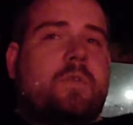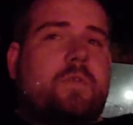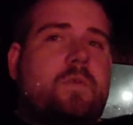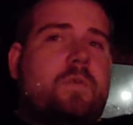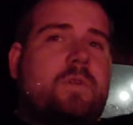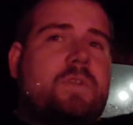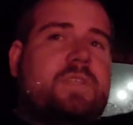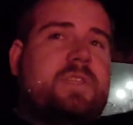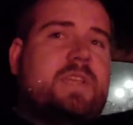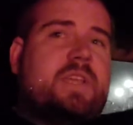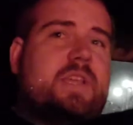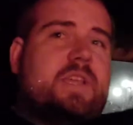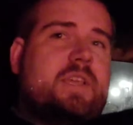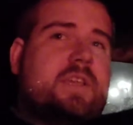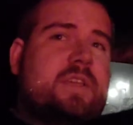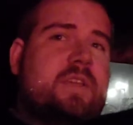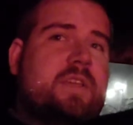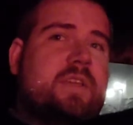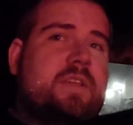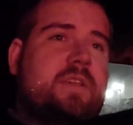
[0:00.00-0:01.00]
or
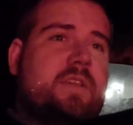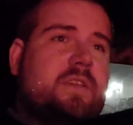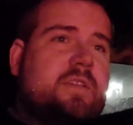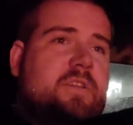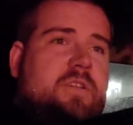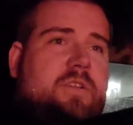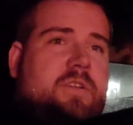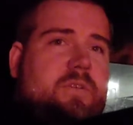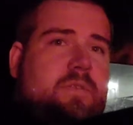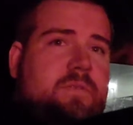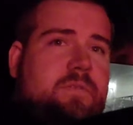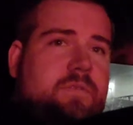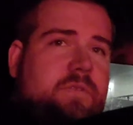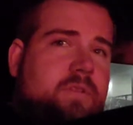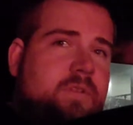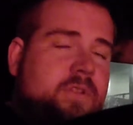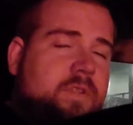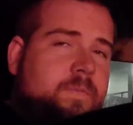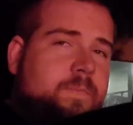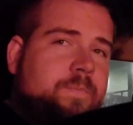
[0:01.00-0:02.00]
say,
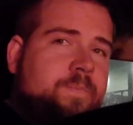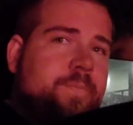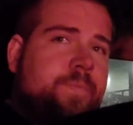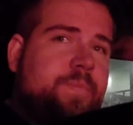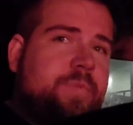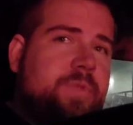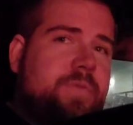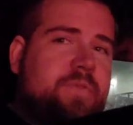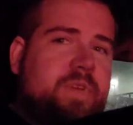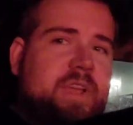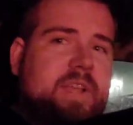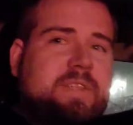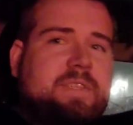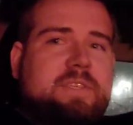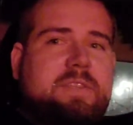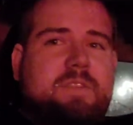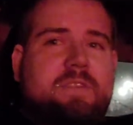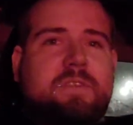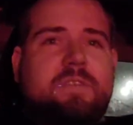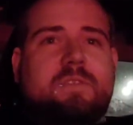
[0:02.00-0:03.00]
the
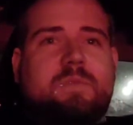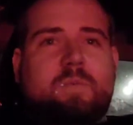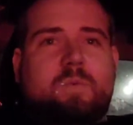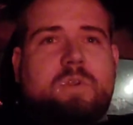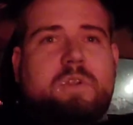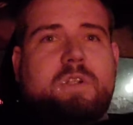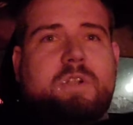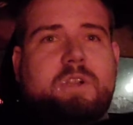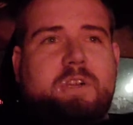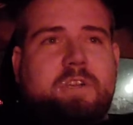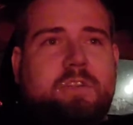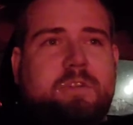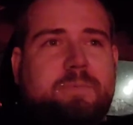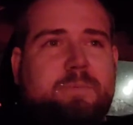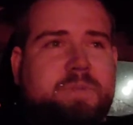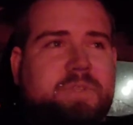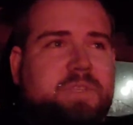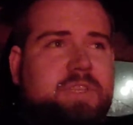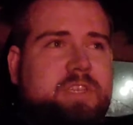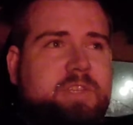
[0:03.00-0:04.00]
vaccine doesn't work
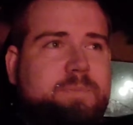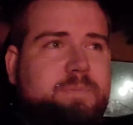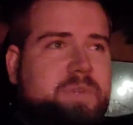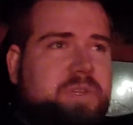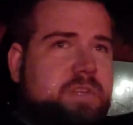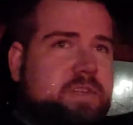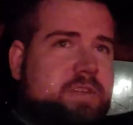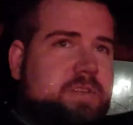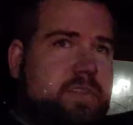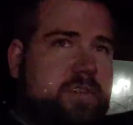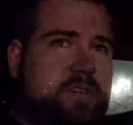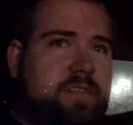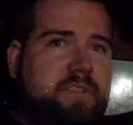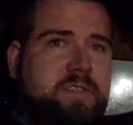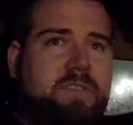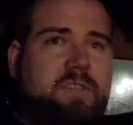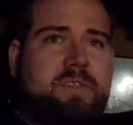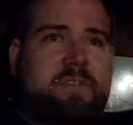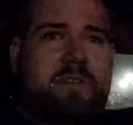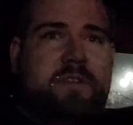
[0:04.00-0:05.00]
100%
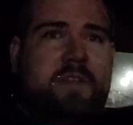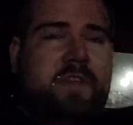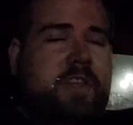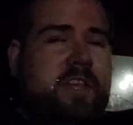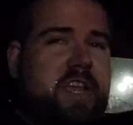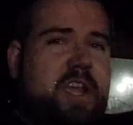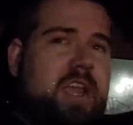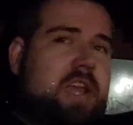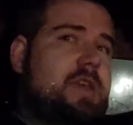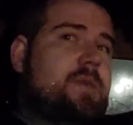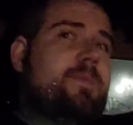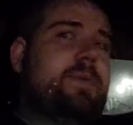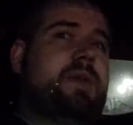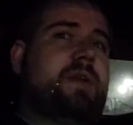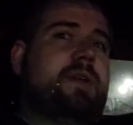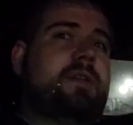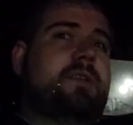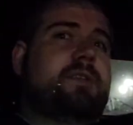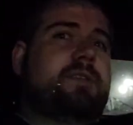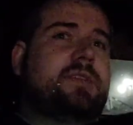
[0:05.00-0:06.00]
because A,
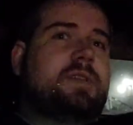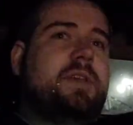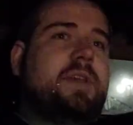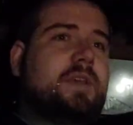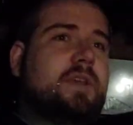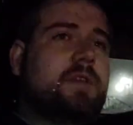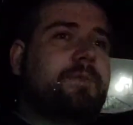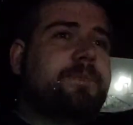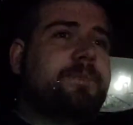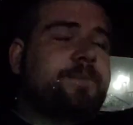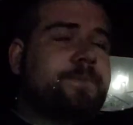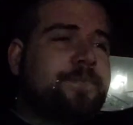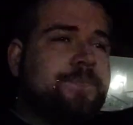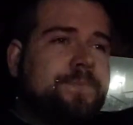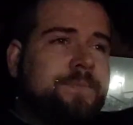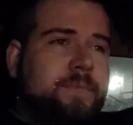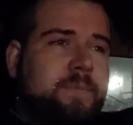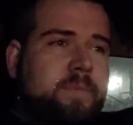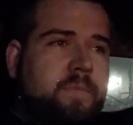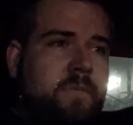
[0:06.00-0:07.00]
B, and C,
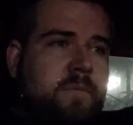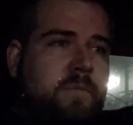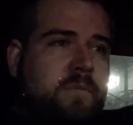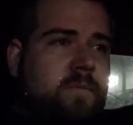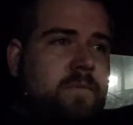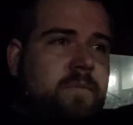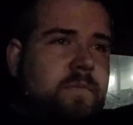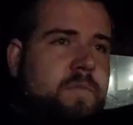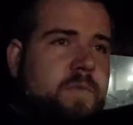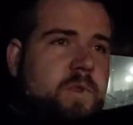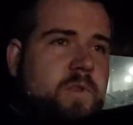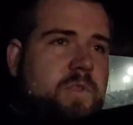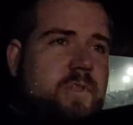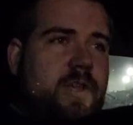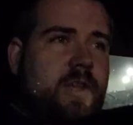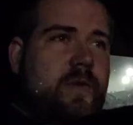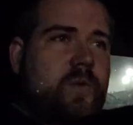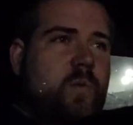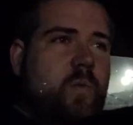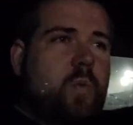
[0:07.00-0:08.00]

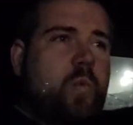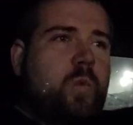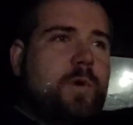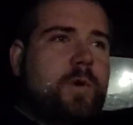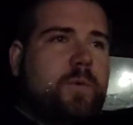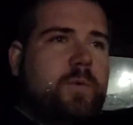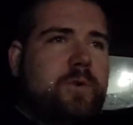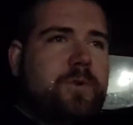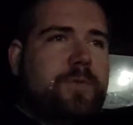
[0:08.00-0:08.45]
then what